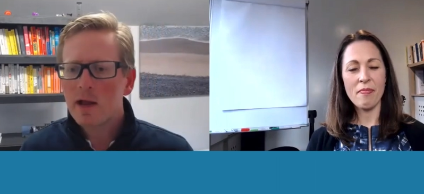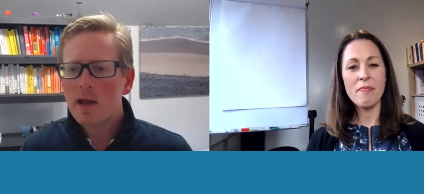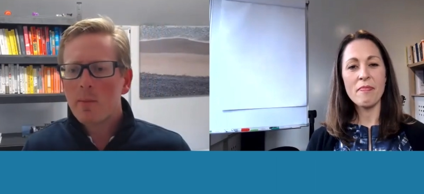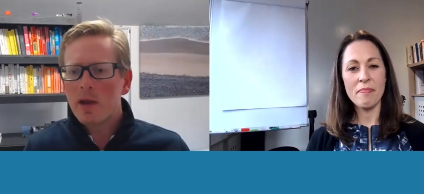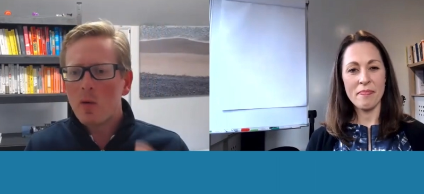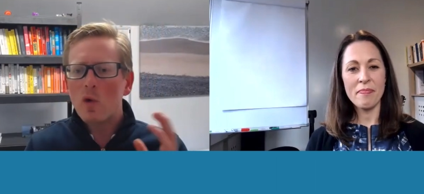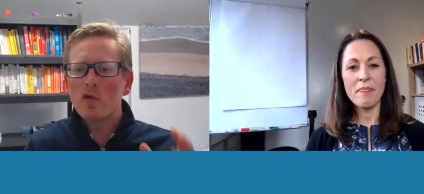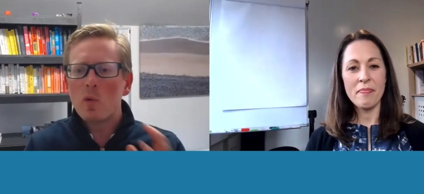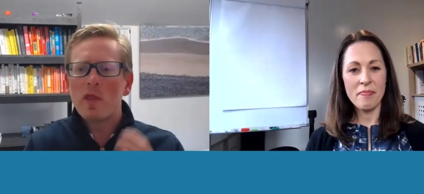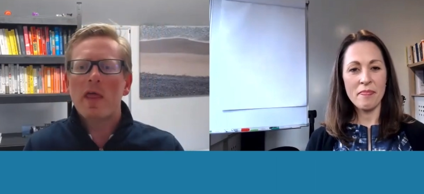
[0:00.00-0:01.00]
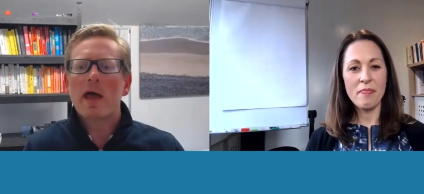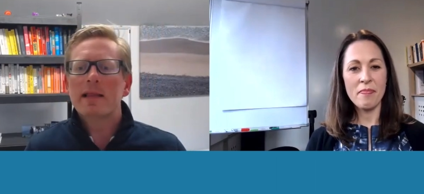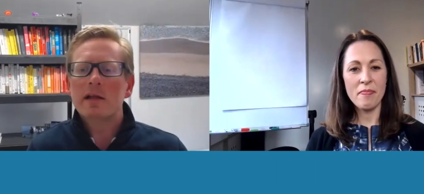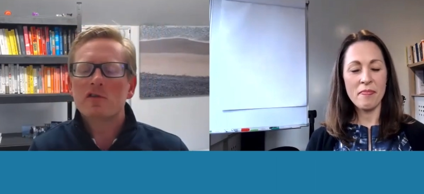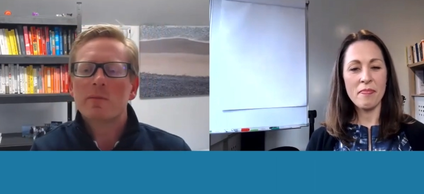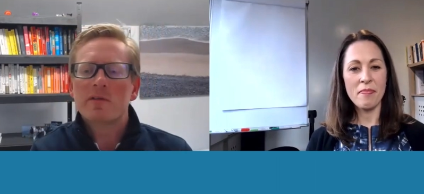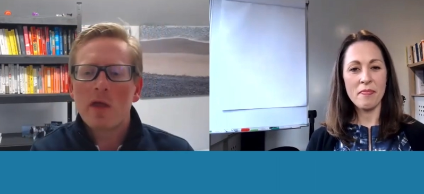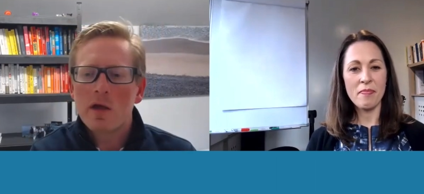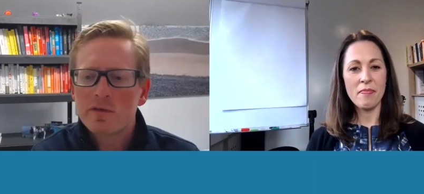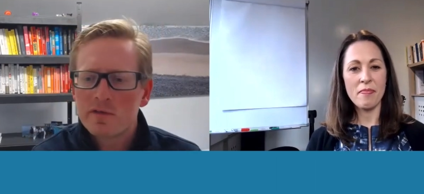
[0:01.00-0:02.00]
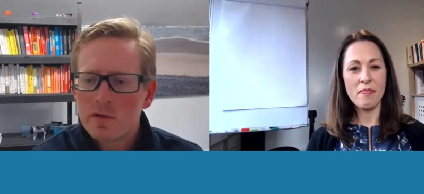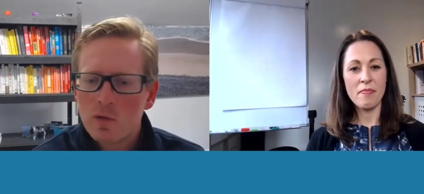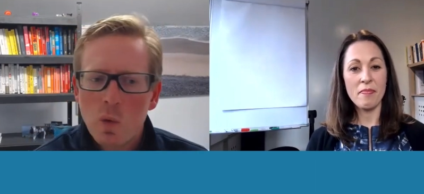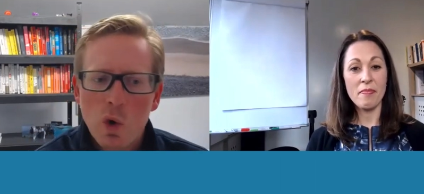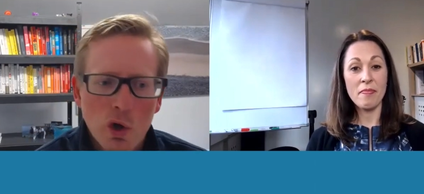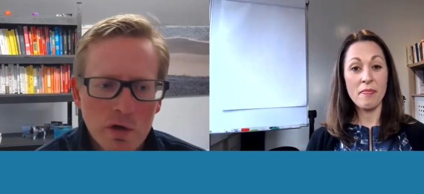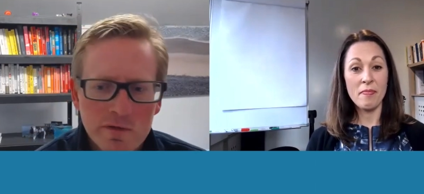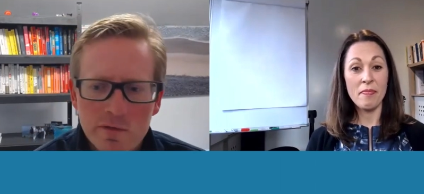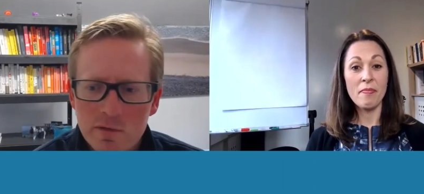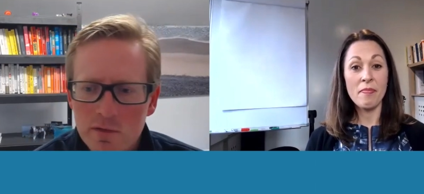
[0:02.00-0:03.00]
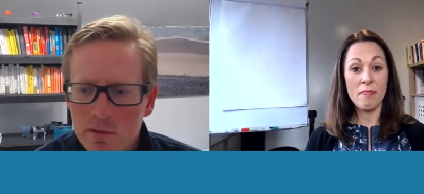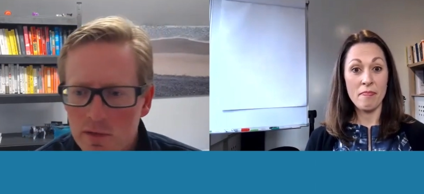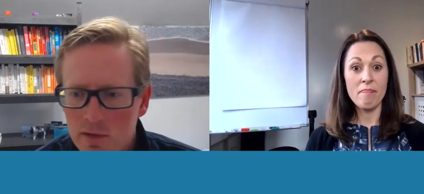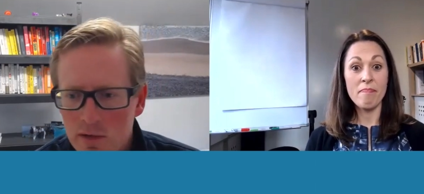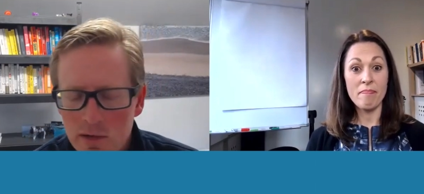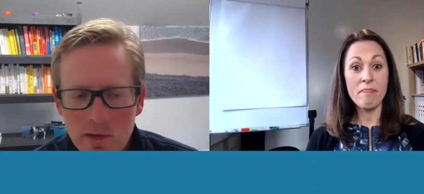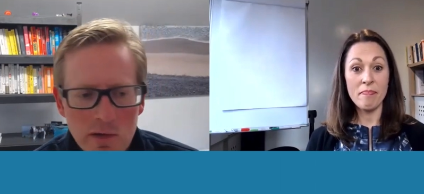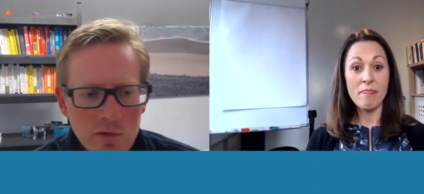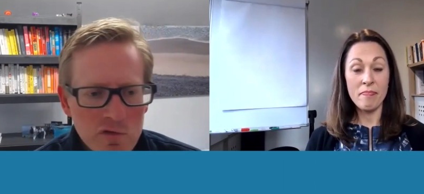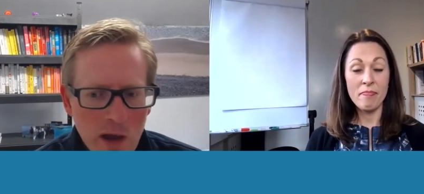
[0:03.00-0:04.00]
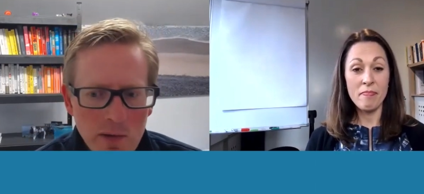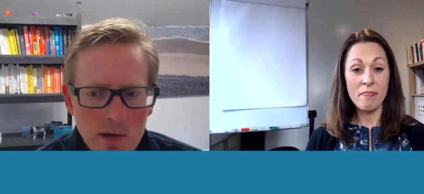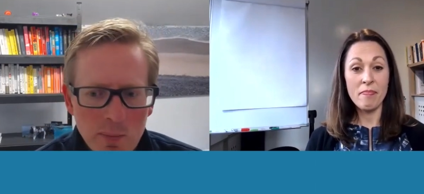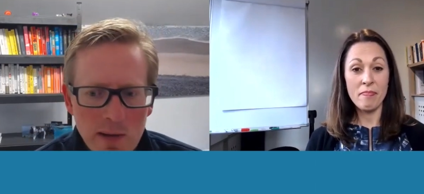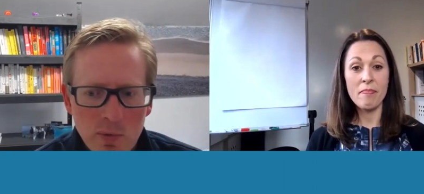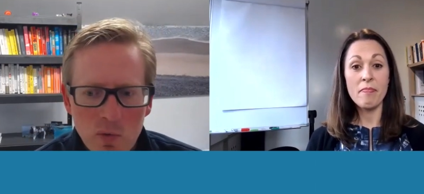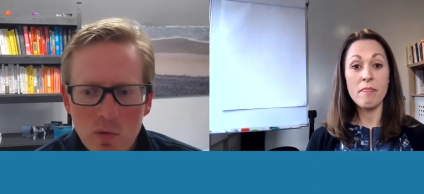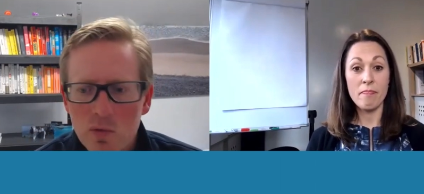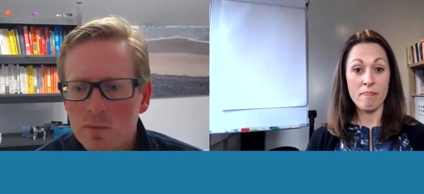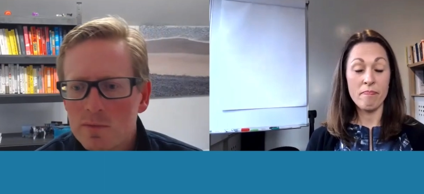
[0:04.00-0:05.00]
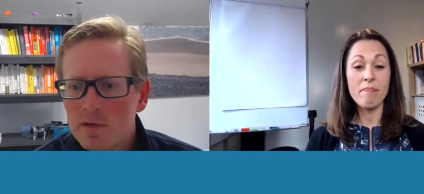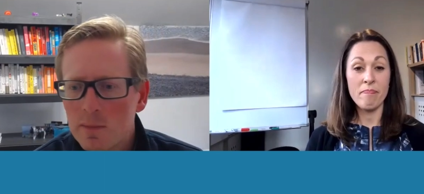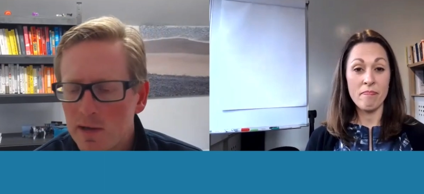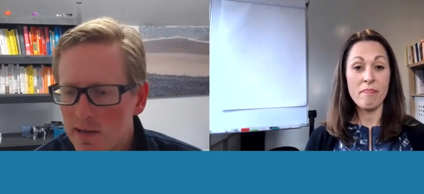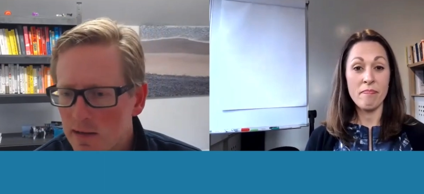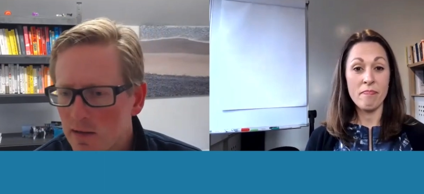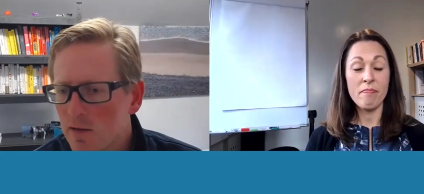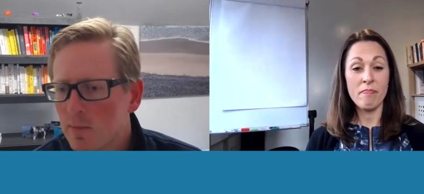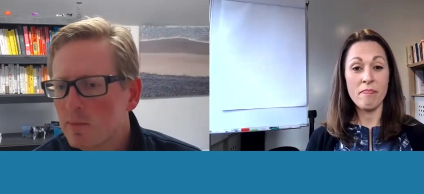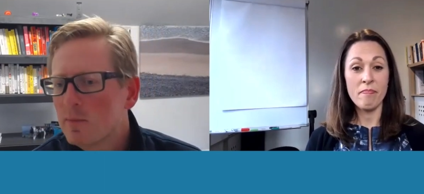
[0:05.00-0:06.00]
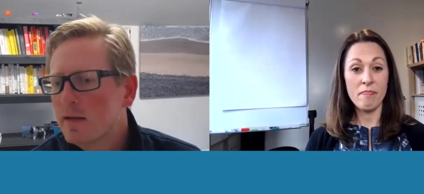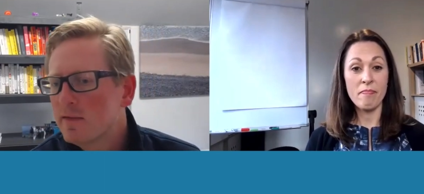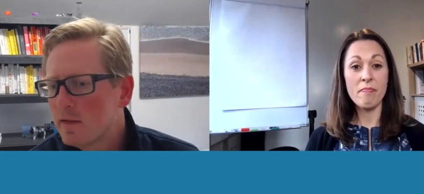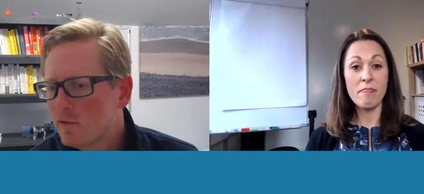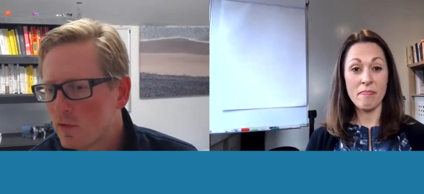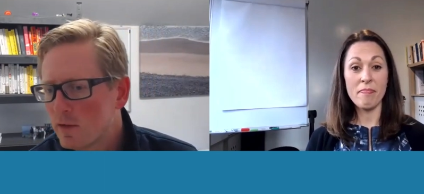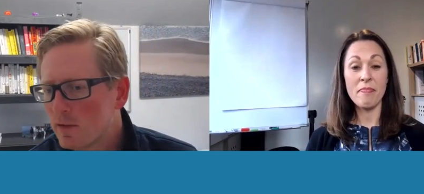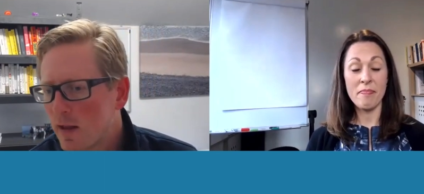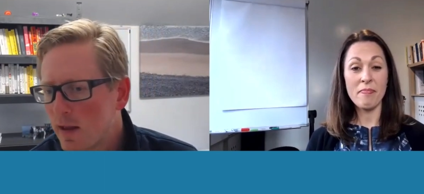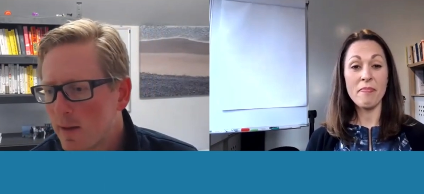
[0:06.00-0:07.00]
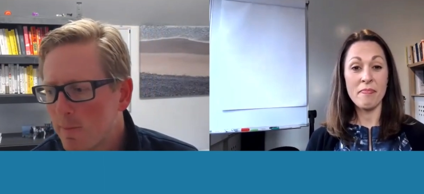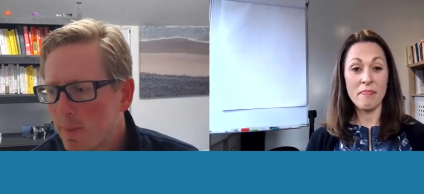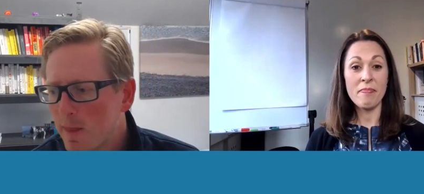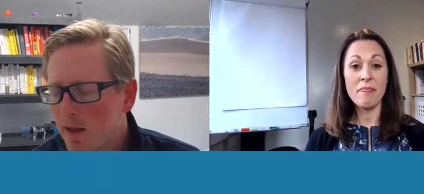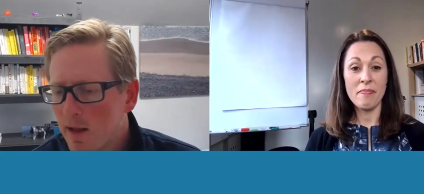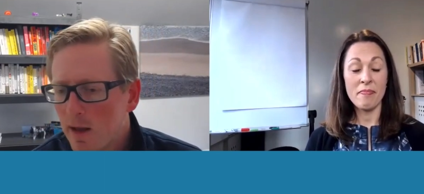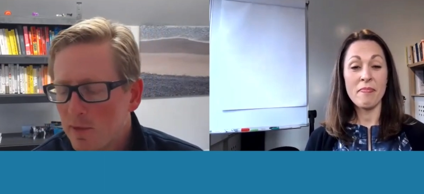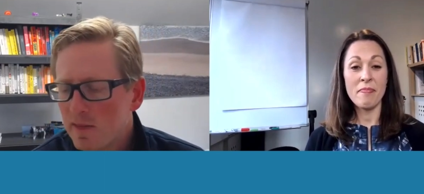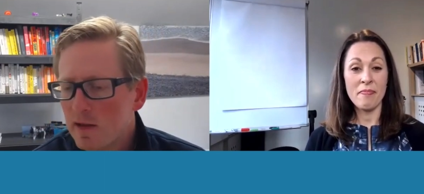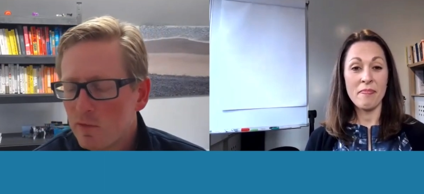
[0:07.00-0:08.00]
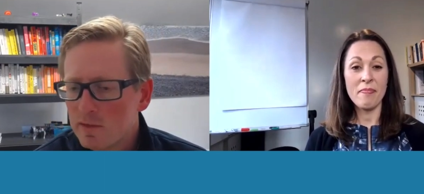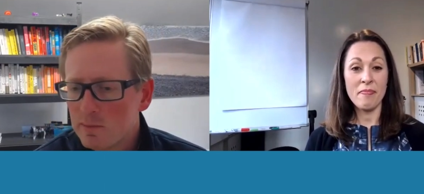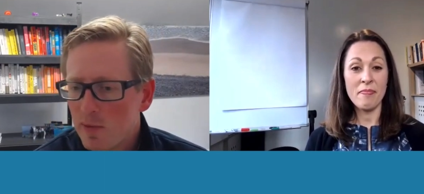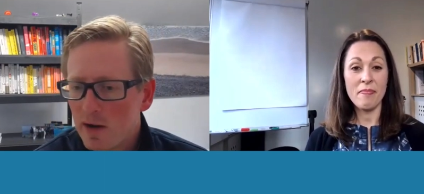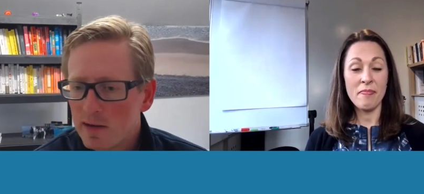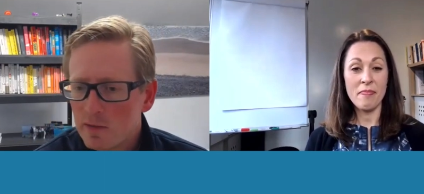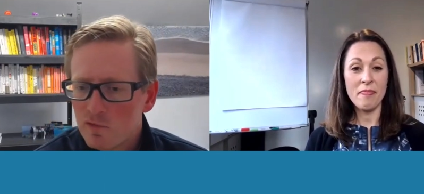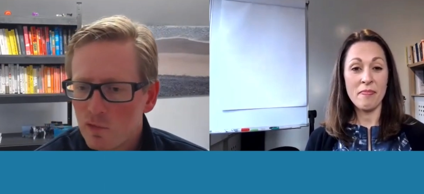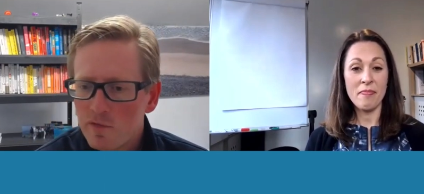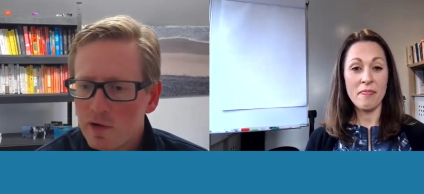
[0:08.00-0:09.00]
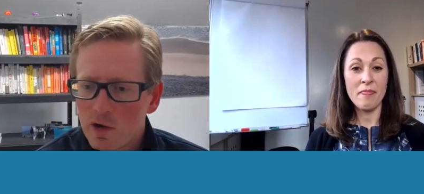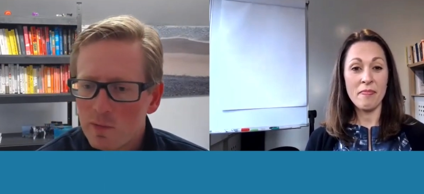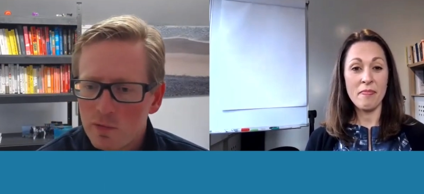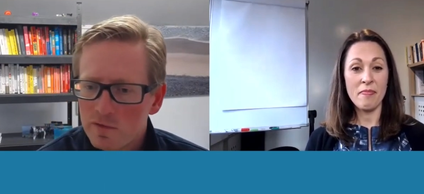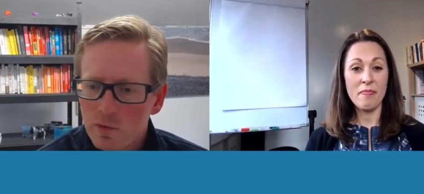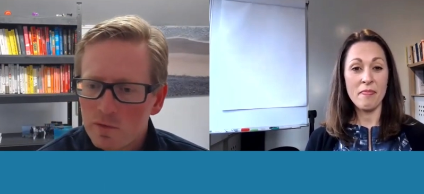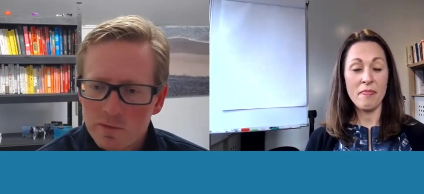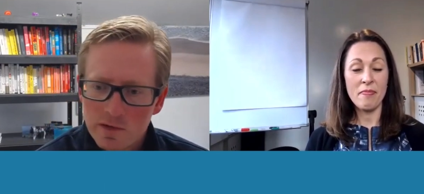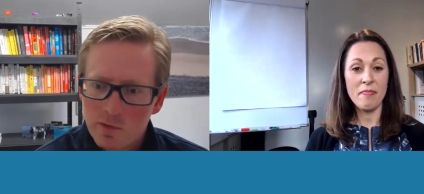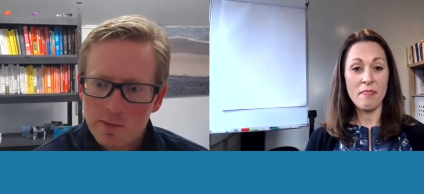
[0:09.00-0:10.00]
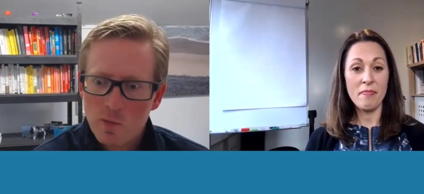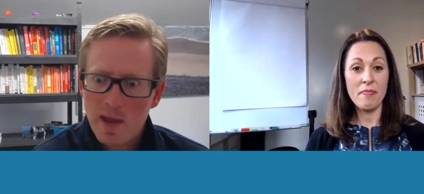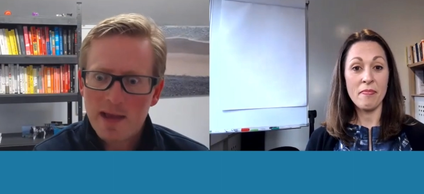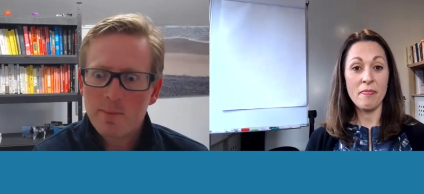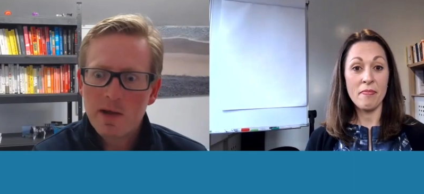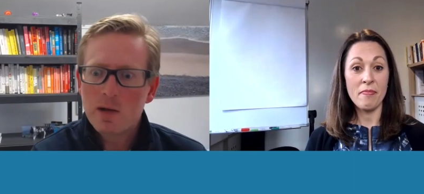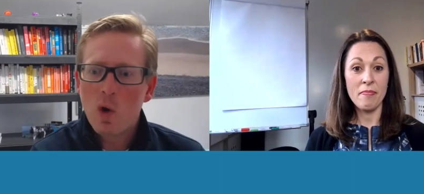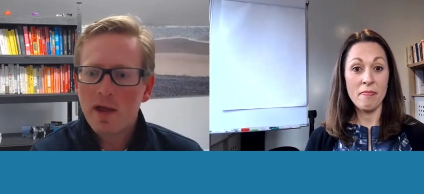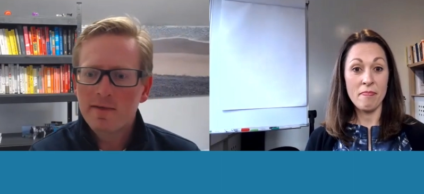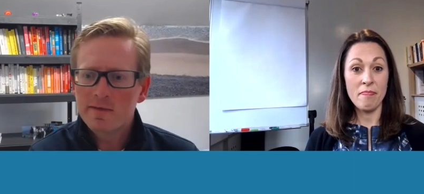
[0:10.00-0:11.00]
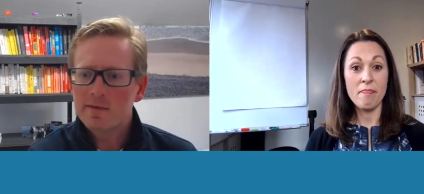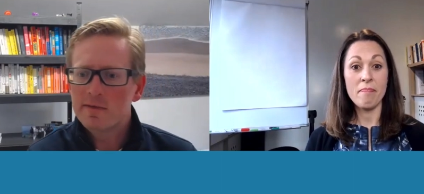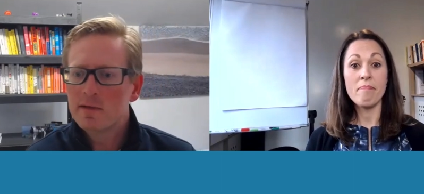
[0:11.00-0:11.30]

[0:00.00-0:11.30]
Speaker 1: But I wonder whether that leadership style still works, shouting at people, demeaning them, etc. Um, I mean, I think he was in, apparently drove incredible results, was an incredible man in many ways